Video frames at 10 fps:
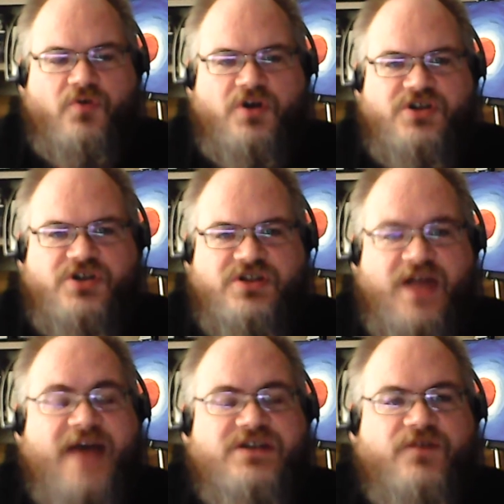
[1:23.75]
Origins
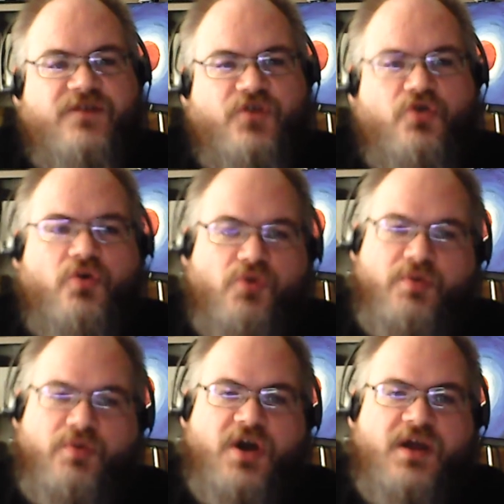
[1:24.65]
last year for the core
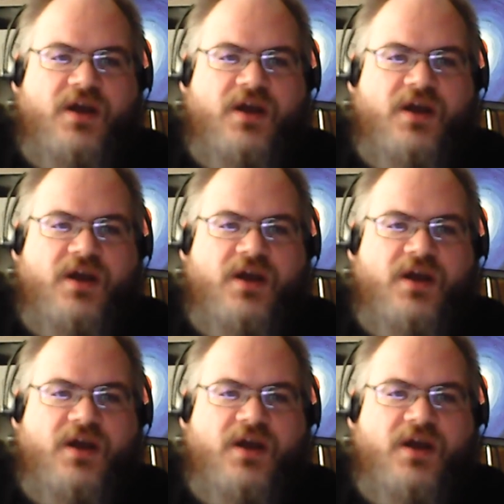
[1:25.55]
rulebook.